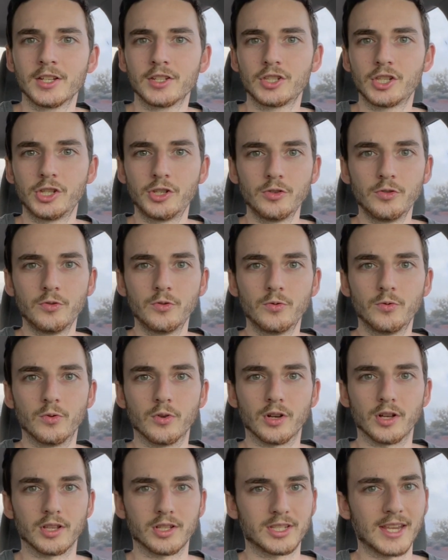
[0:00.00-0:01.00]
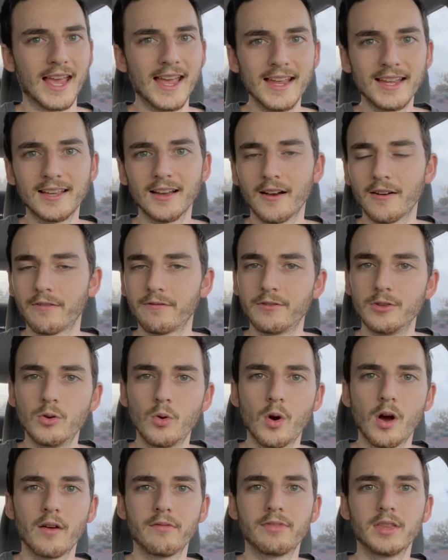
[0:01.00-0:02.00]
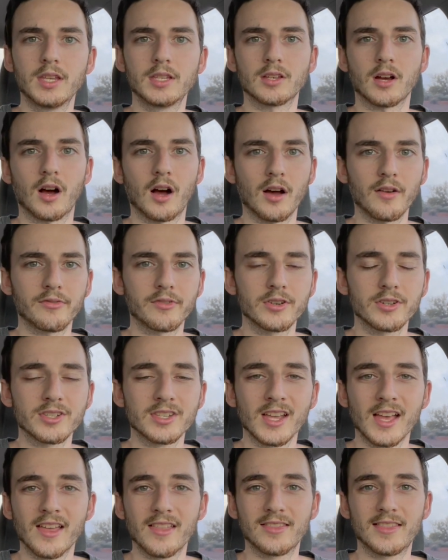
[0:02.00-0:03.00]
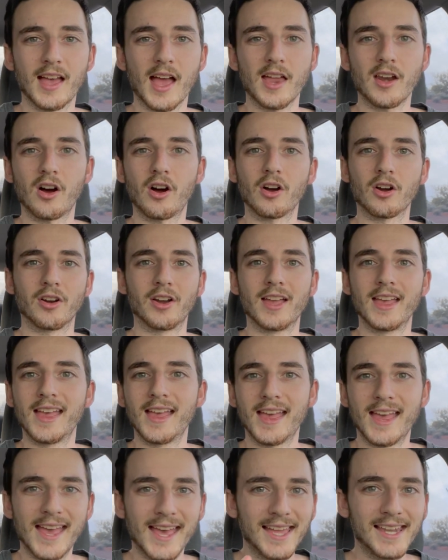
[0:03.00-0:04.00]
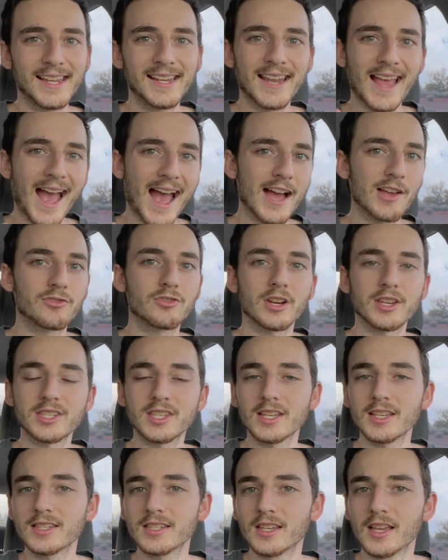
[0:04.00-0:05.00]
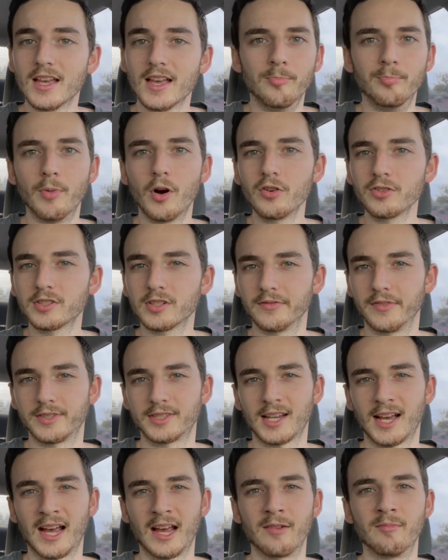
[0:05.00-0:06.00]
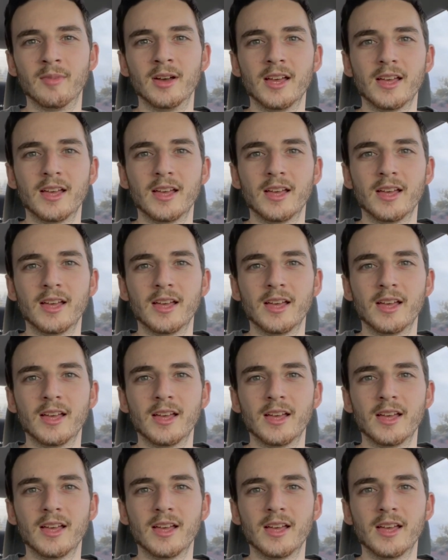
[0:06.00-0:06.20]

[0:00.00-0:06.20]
to take a few of these offers that are hidden addresses, most of the time,